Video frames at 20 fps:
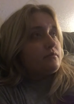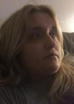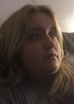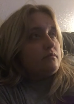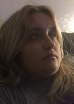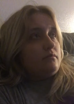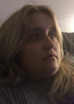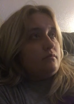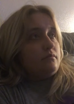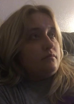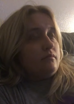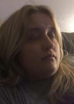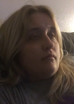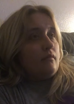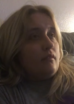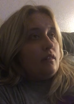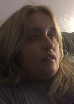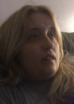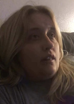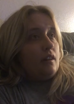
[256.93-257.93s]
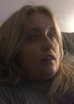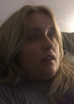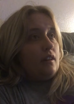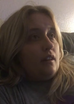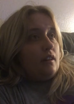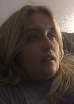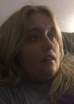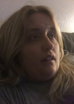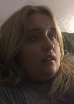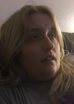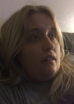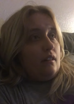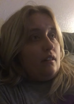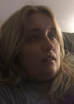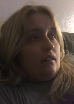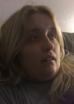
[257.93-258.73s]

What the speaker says: No one is speaking in this clip.